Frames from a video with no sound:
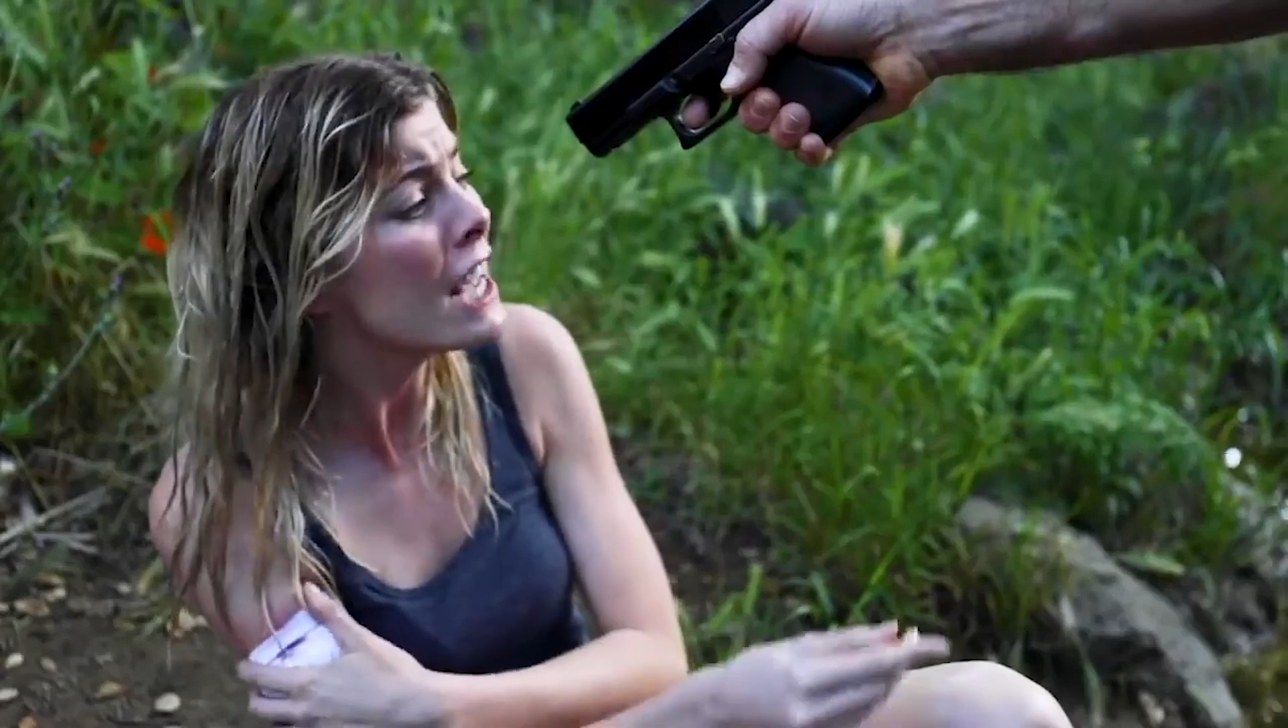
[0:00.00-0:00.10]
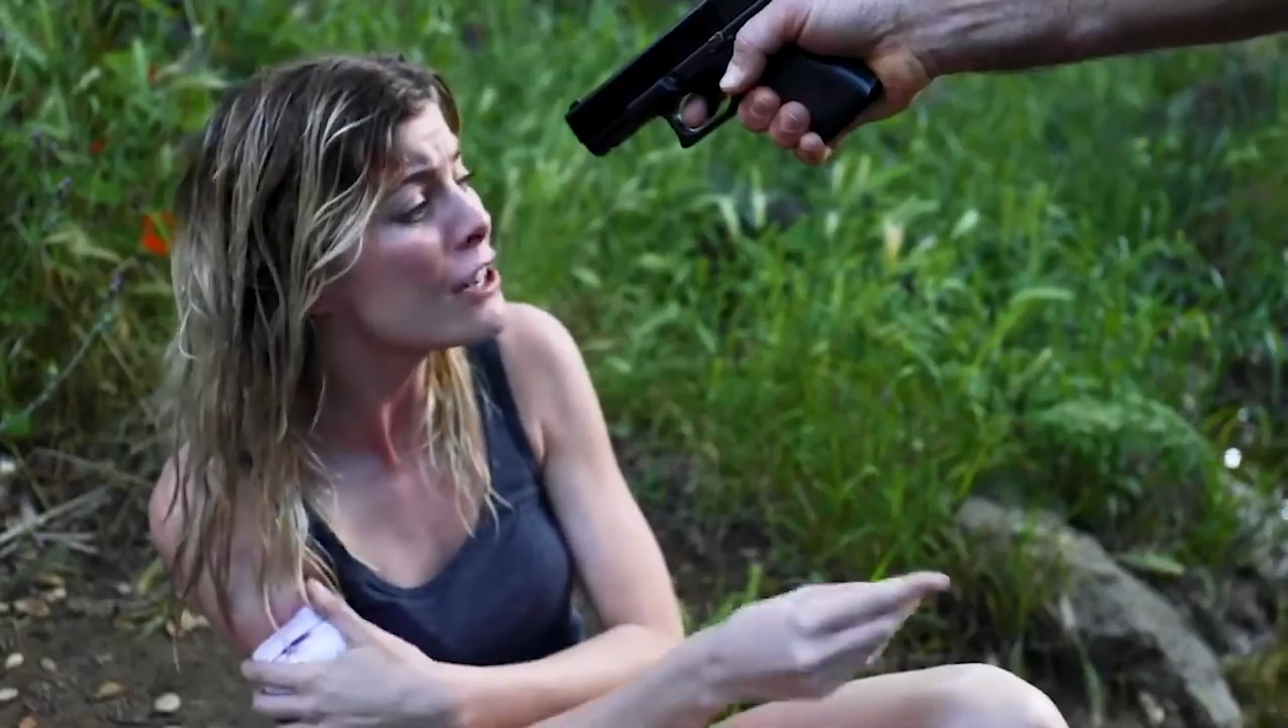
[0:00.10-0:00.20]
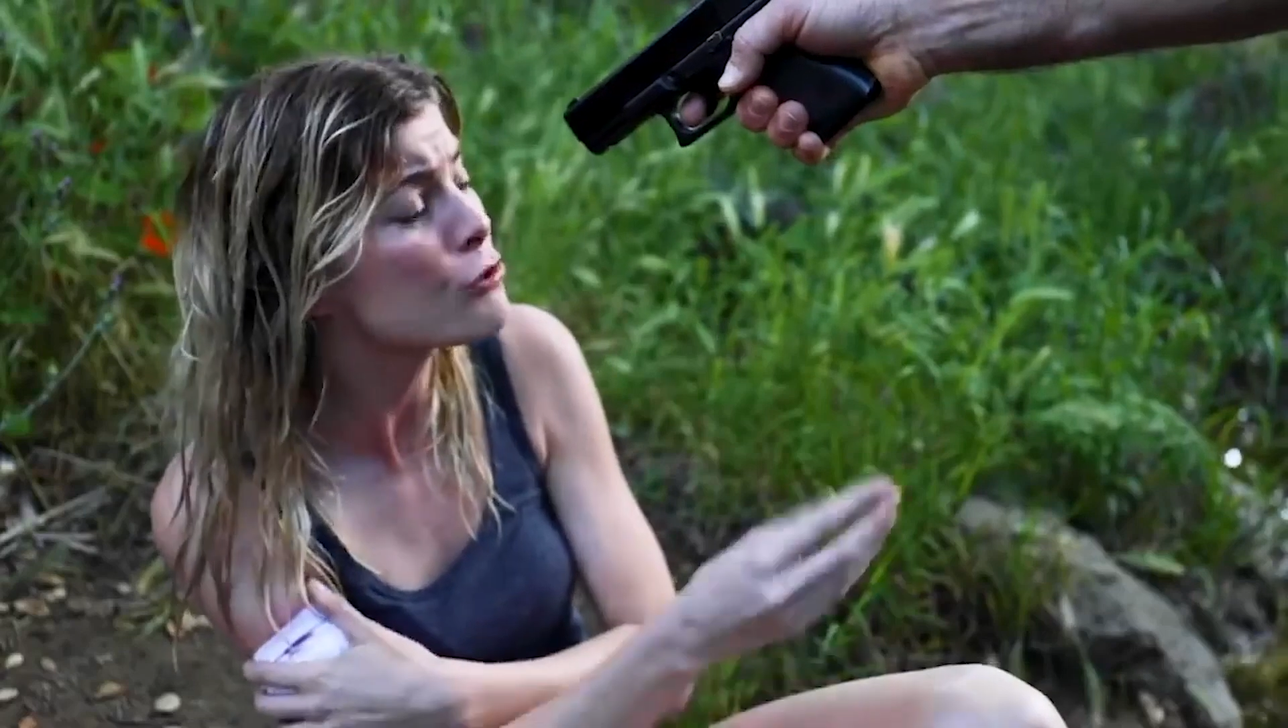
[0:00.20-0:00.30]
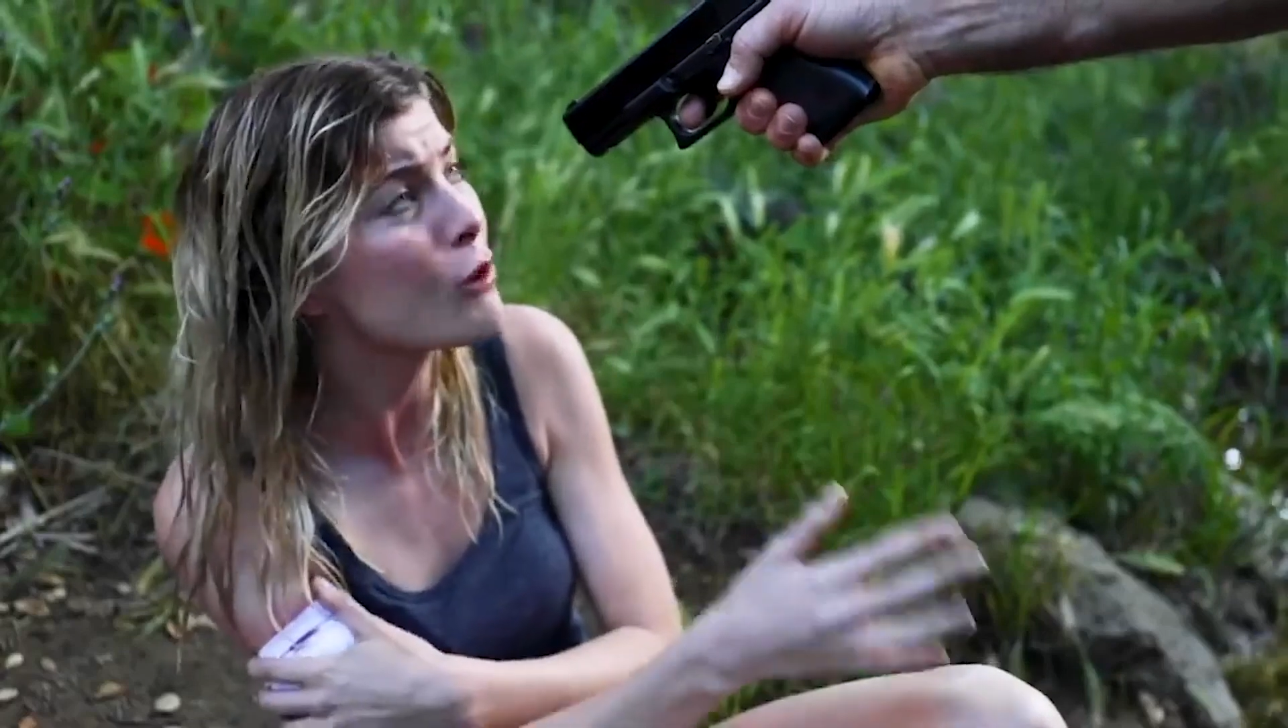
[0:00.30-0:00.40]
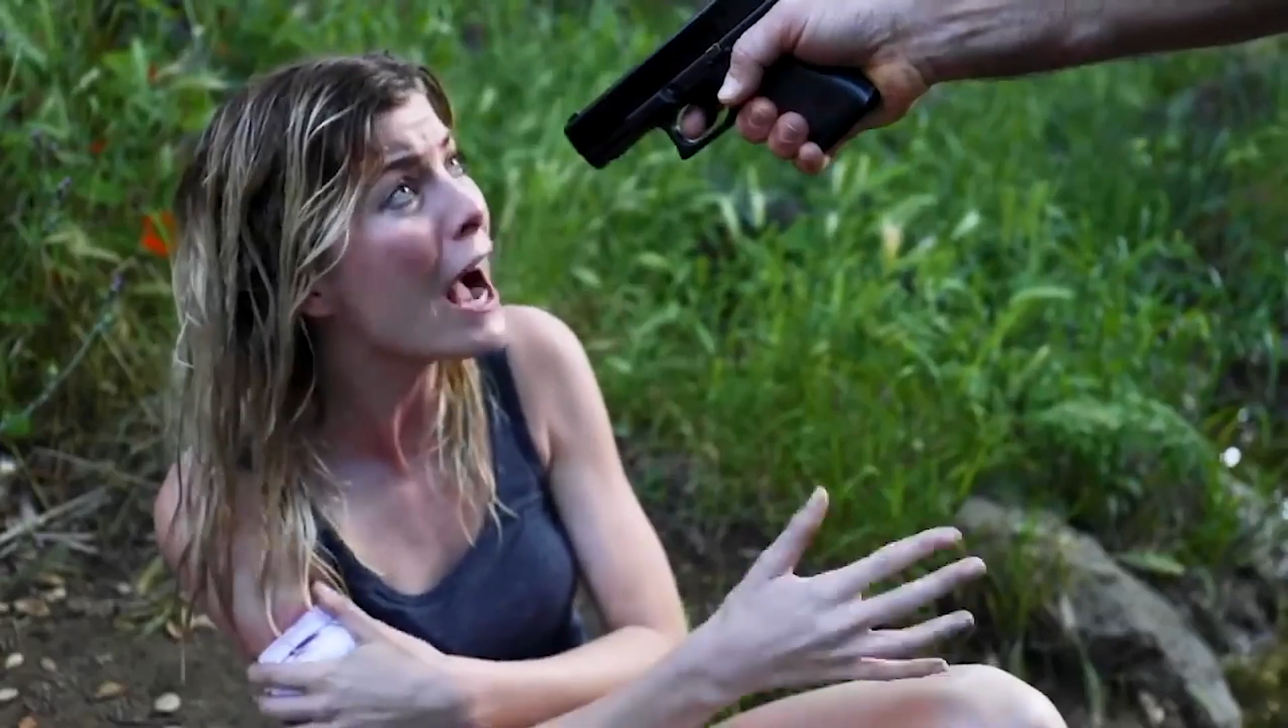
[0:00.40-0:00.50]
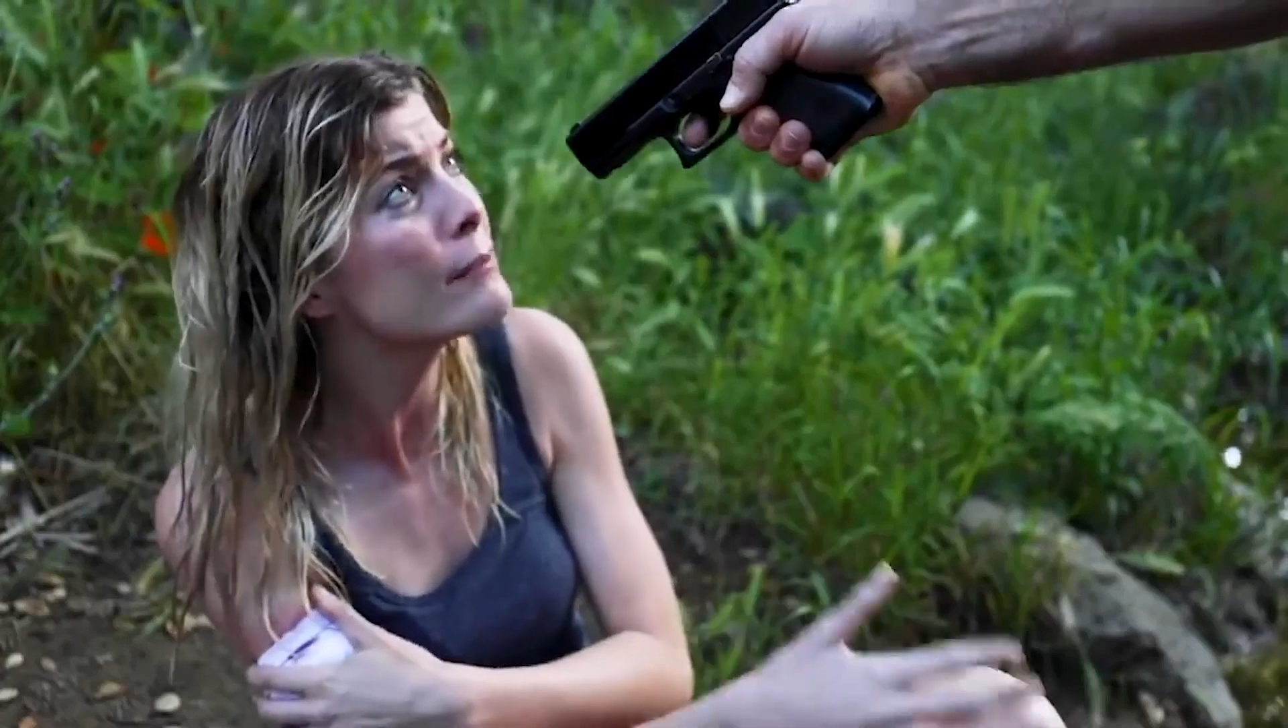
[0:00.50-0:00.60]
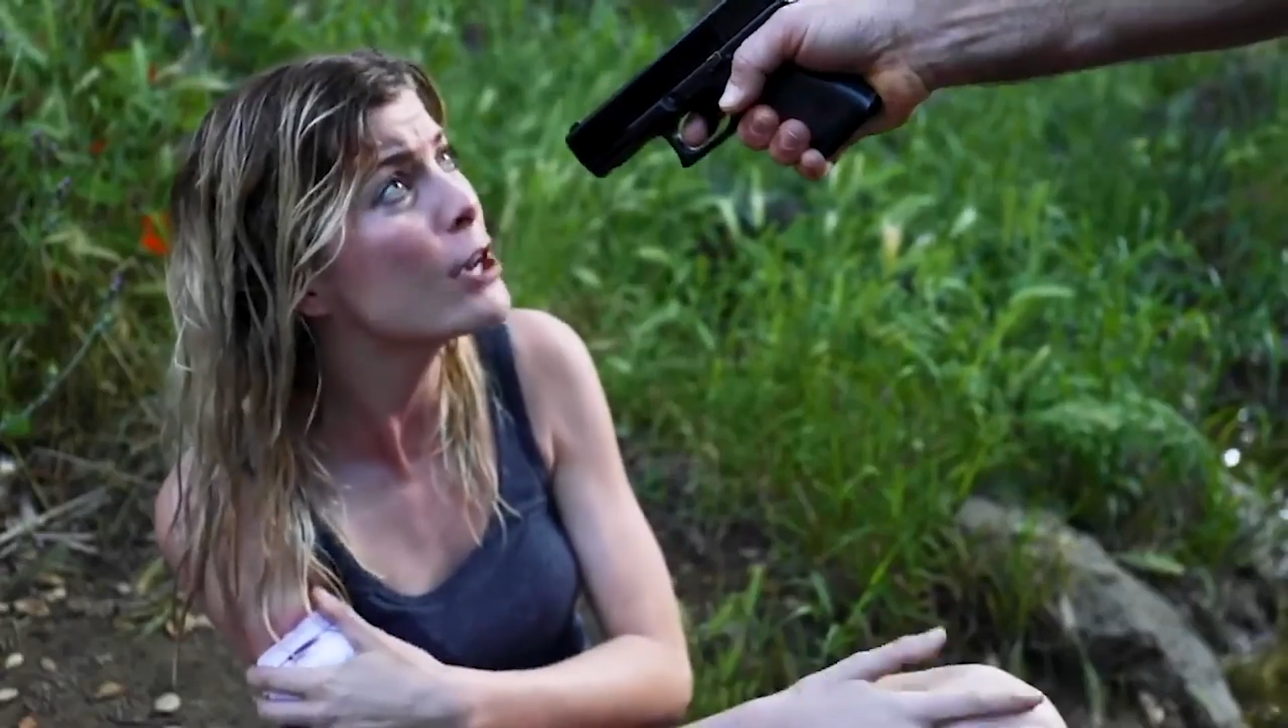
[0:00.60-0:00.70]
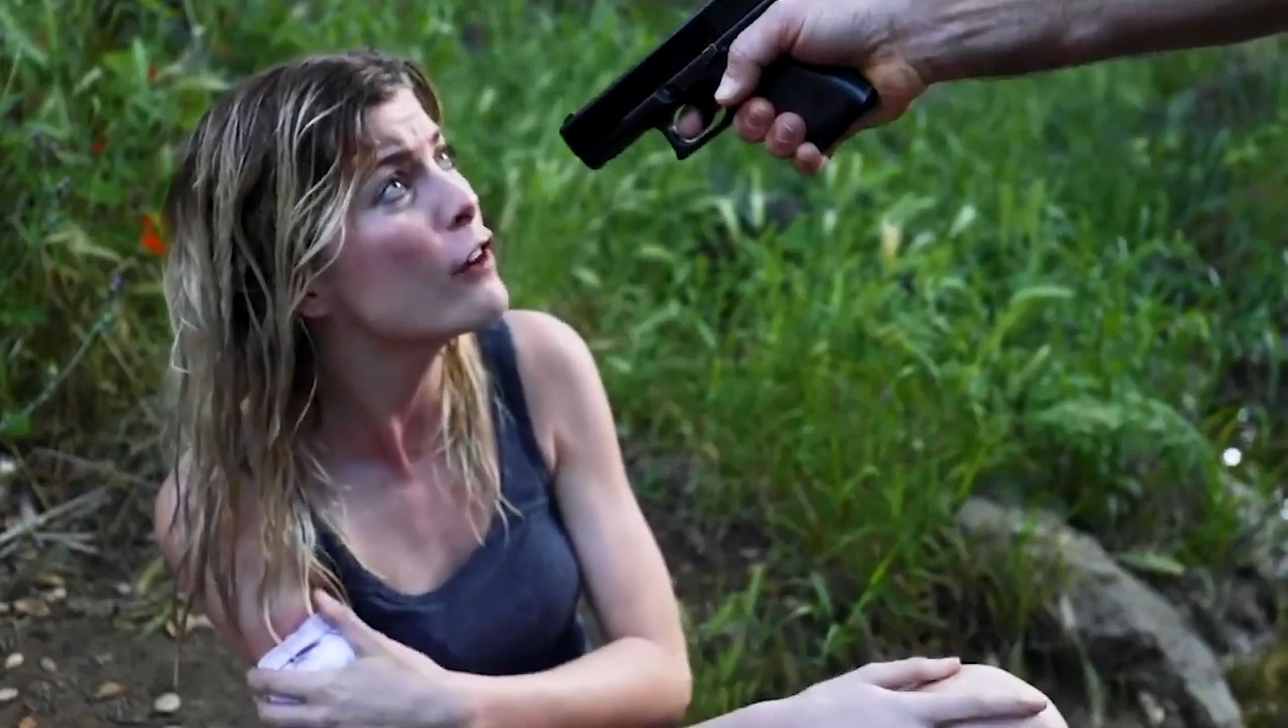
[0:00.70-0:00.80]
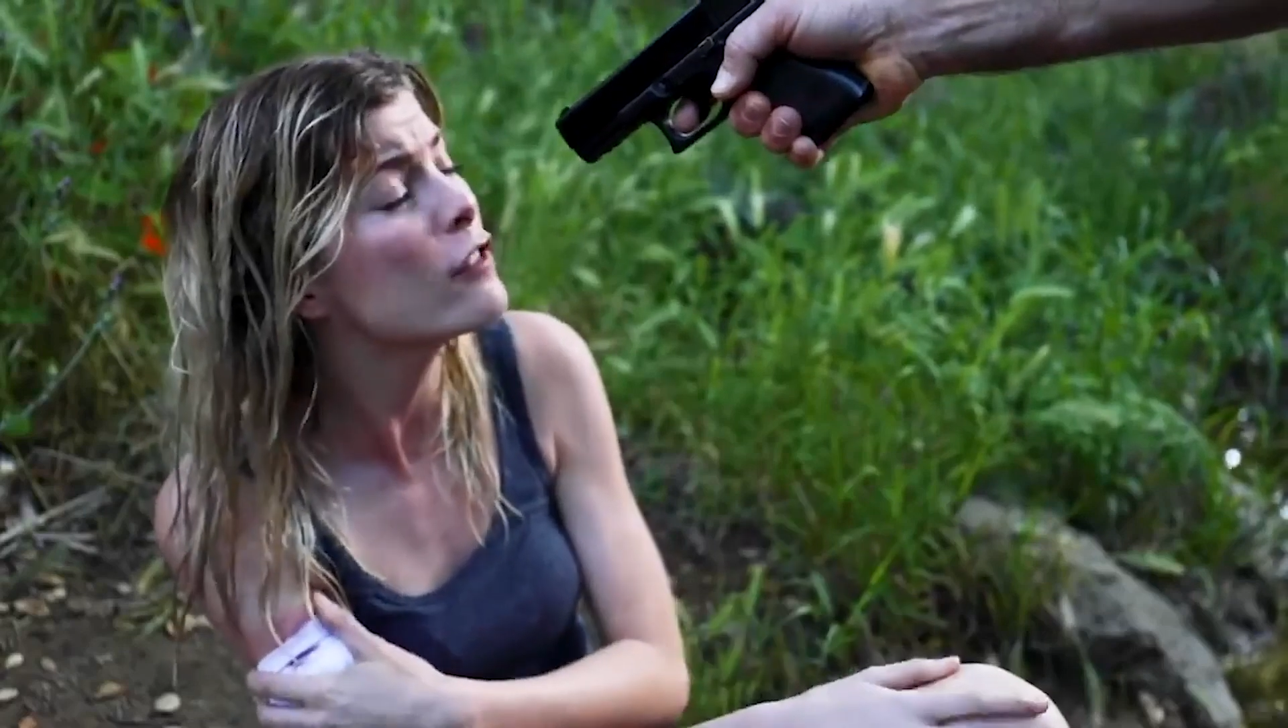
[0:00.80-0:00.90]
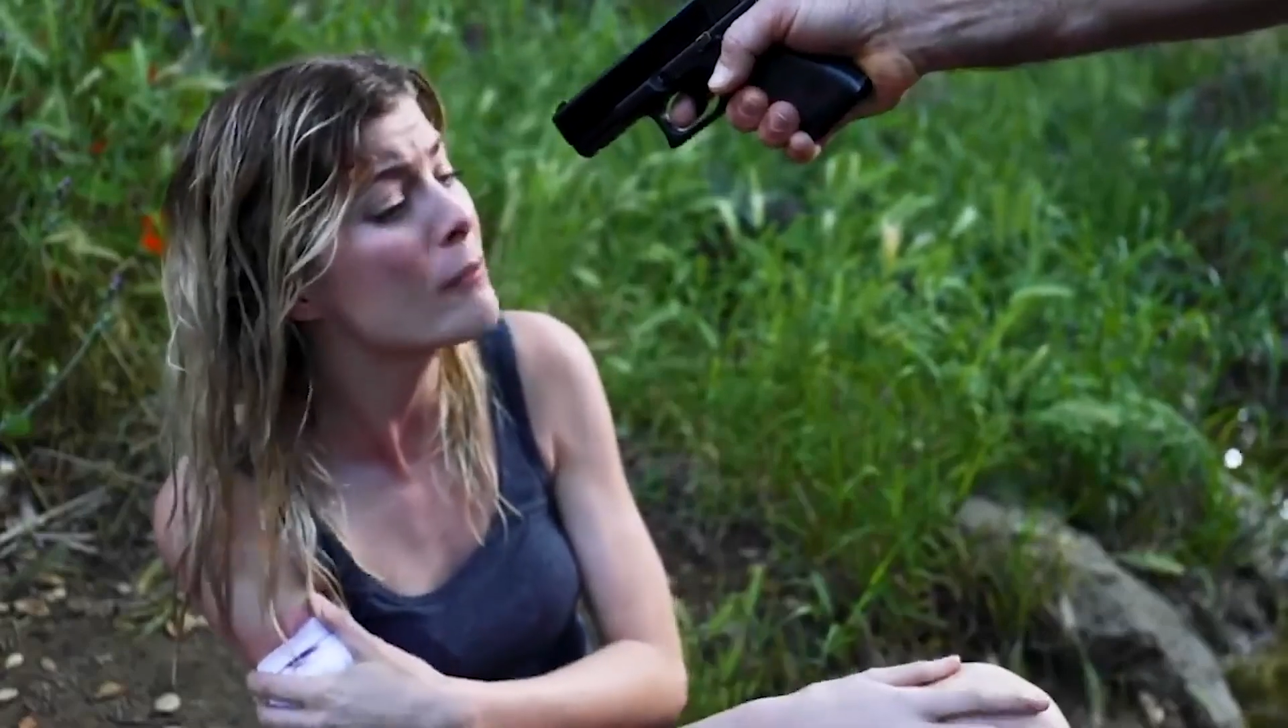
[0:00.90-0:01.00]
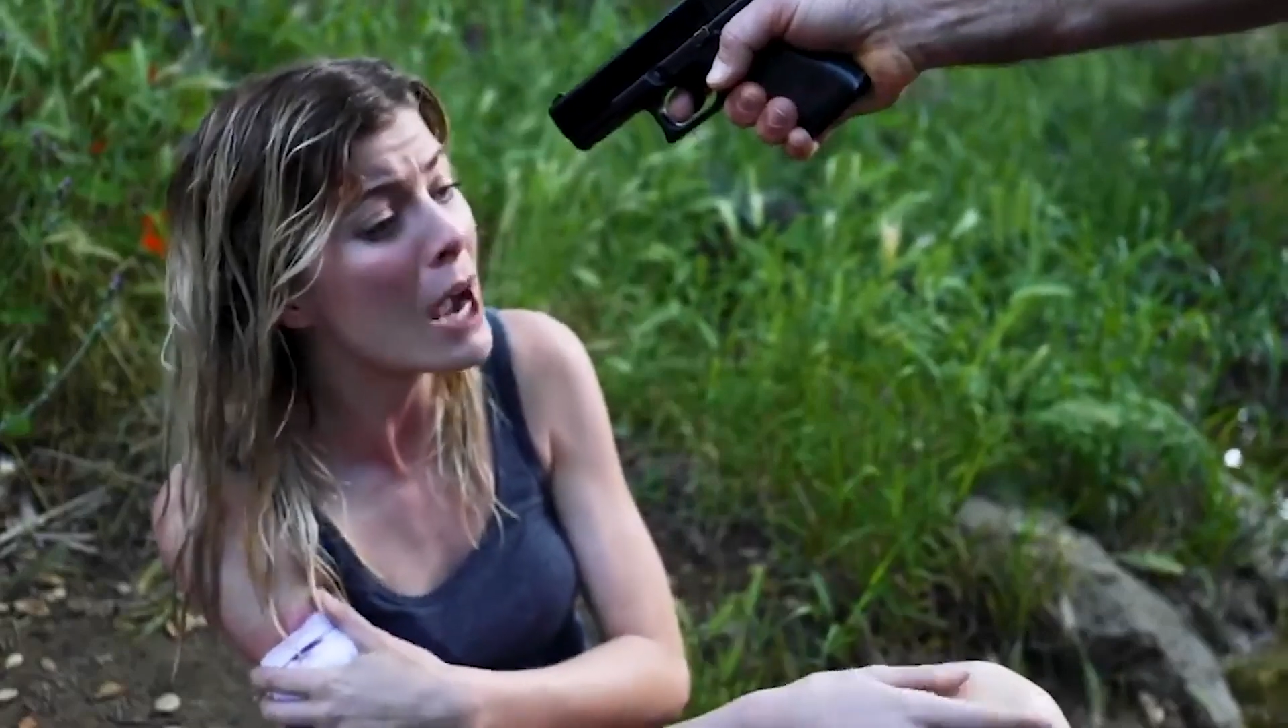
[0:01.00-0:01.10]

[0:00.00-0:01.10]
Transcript: and dragged me off him,